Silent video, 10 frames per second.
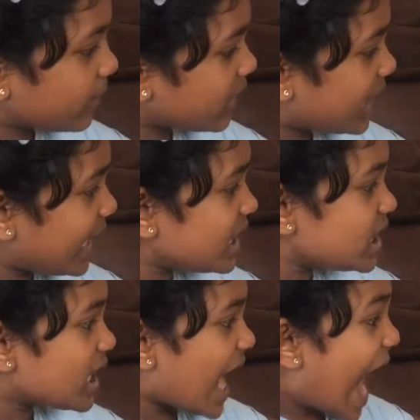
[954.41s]

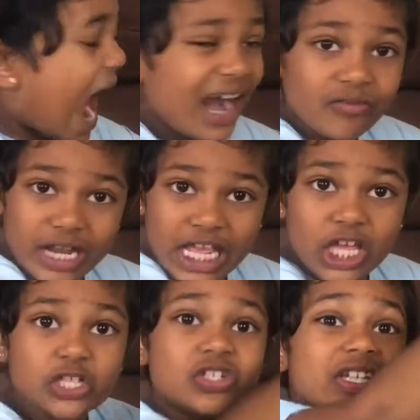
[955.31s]
getting Harry
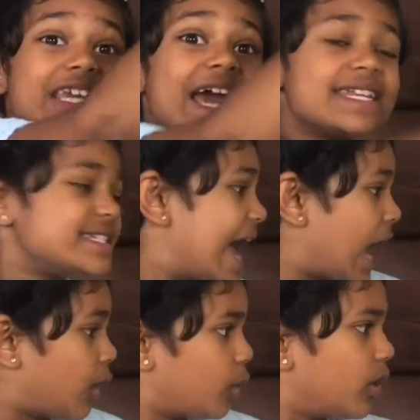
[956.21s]
to get
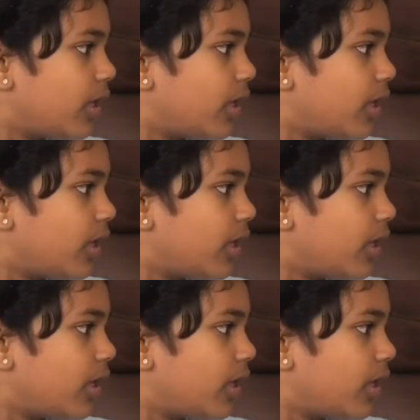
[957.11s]
down.